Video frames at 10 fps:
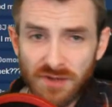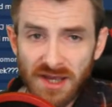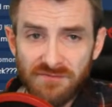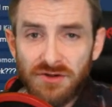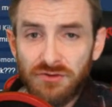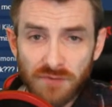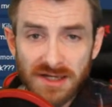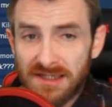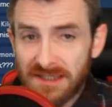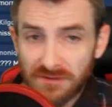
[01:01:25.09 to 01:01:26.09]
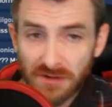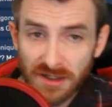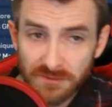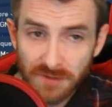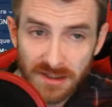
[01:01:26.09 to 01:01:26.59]
We have a great ear
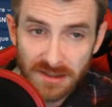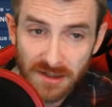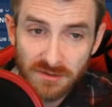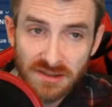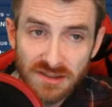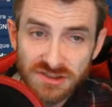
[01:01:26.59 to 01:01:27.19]
on it right now,